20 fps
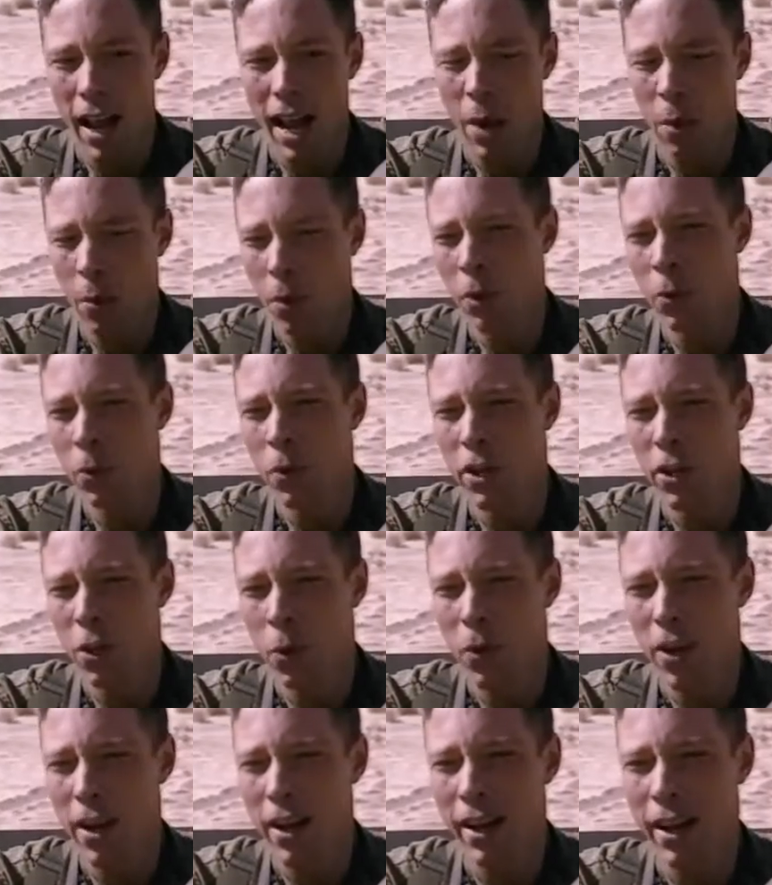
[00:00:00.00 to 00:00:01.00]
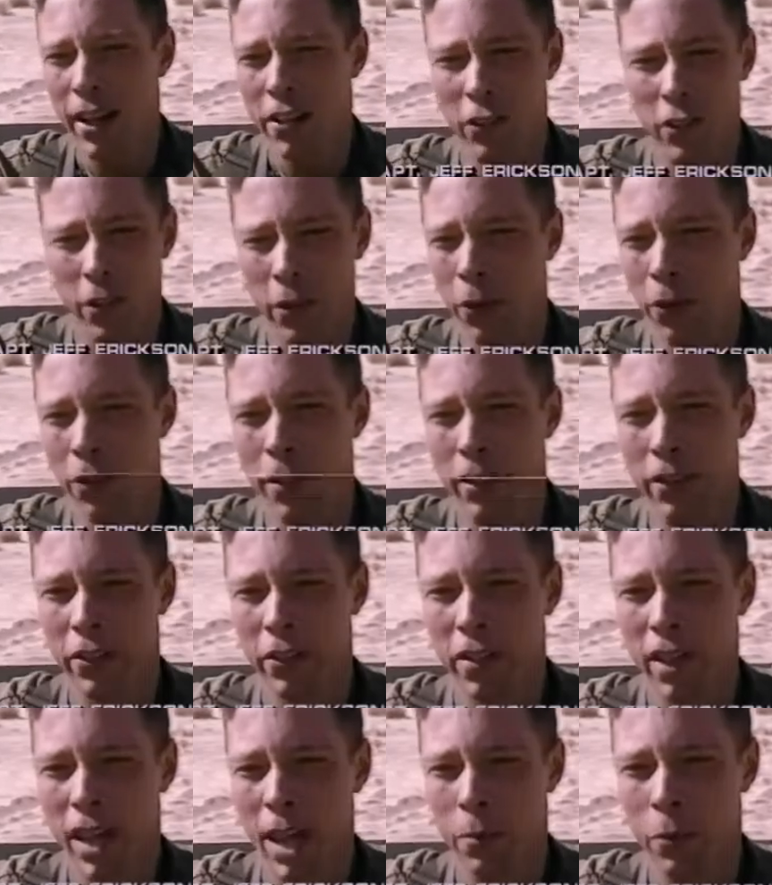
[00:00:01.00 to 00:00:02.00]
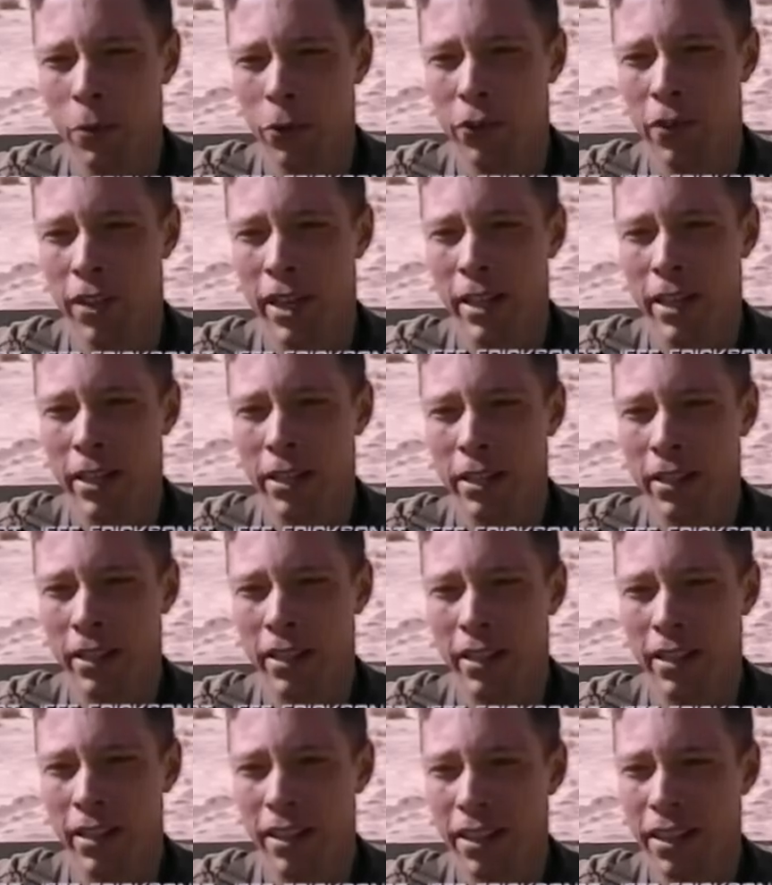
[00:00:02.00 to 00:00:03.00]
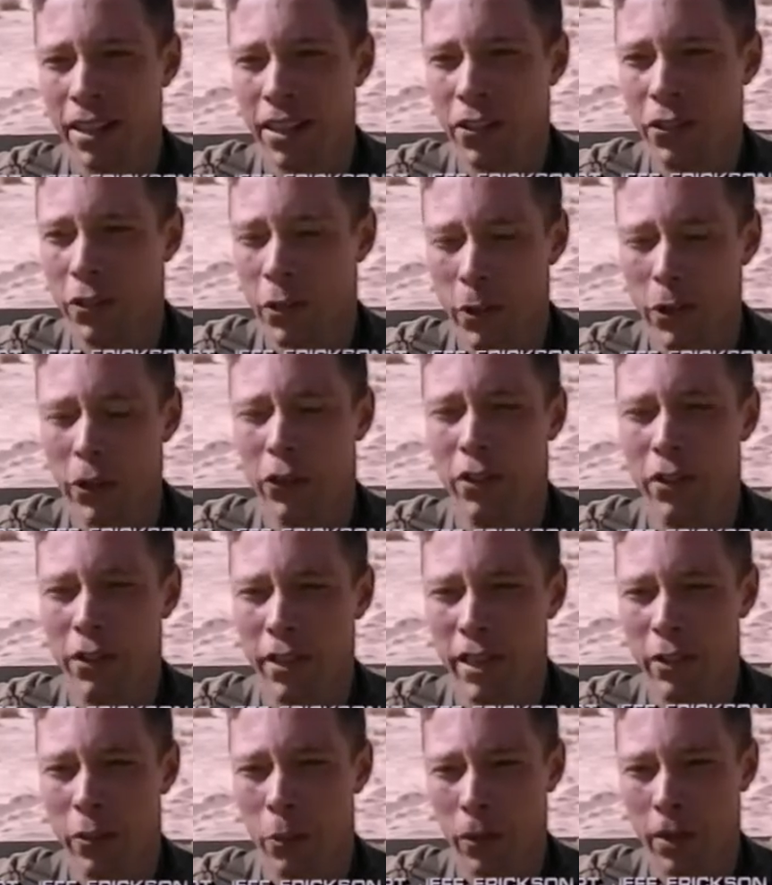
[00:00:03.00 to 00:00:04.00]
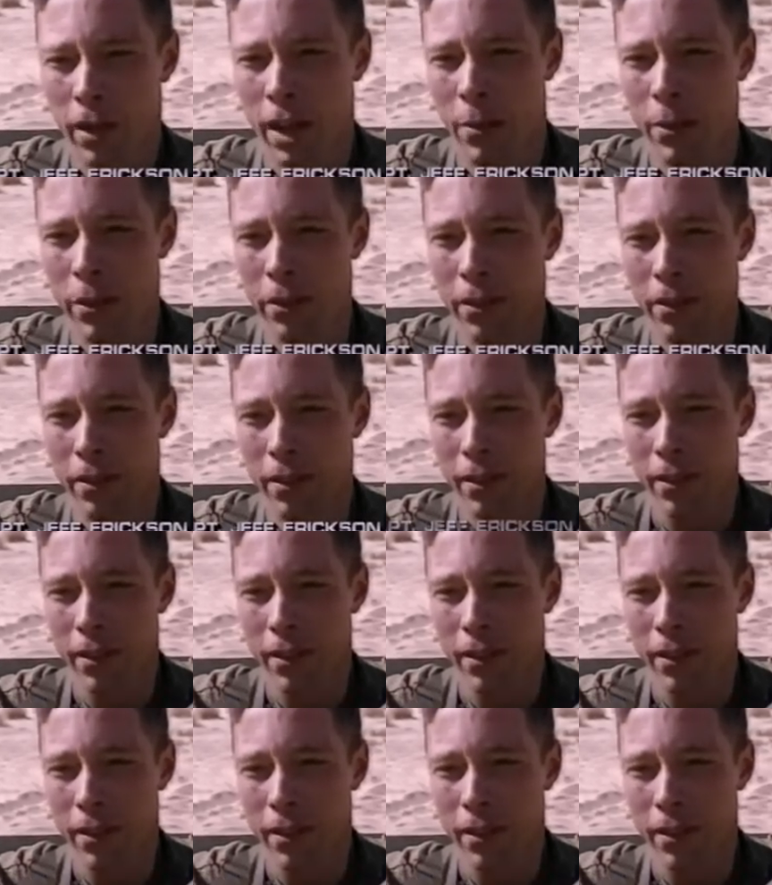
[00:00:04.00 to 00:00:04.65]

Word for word: At one week away, I still don't think Saddam Hussein seriously thinks we're coming.